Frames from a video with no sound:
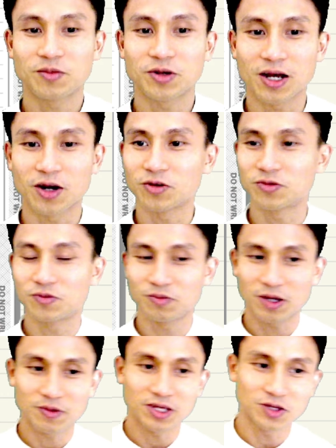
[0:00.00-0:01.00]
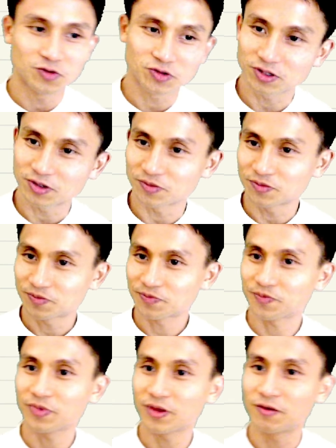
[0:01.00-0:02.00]
I'll maybe use some
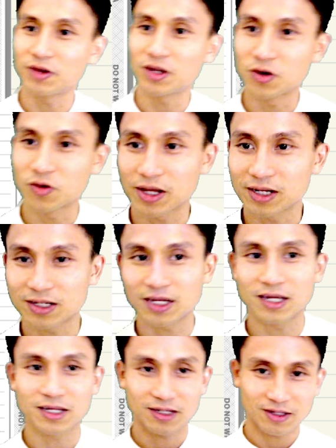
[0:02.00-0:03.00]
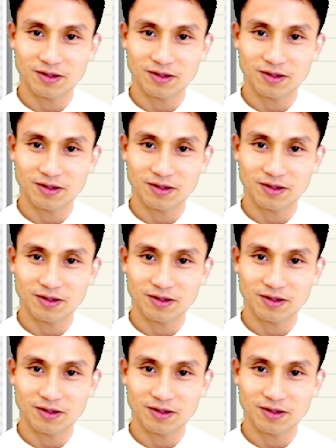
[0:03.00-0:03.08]
video editing,